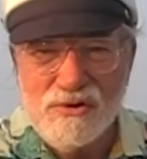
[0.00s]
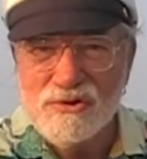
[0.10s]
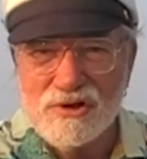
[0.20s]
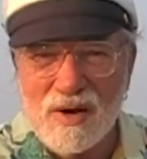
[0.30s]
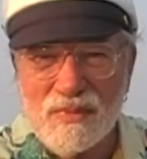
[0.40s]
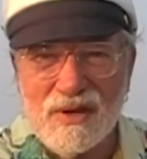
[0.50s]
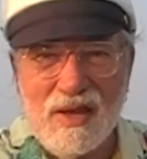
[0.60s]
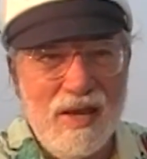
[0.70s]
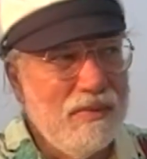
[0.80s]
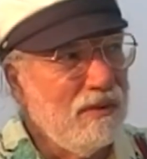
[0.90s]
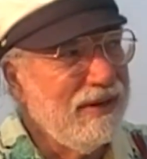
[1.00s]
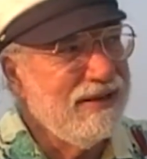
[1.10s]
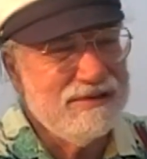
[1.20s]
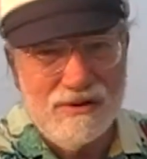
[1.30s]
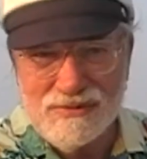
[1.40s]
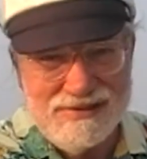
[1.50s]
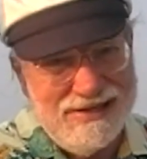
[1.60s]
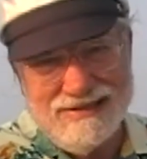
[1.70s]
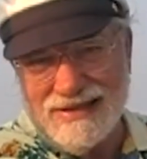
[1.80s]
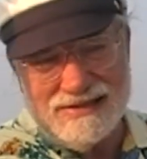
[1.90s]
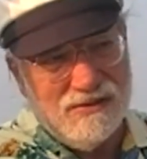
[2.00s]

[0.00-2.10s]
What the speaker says: a huge copper cable that has no resistance,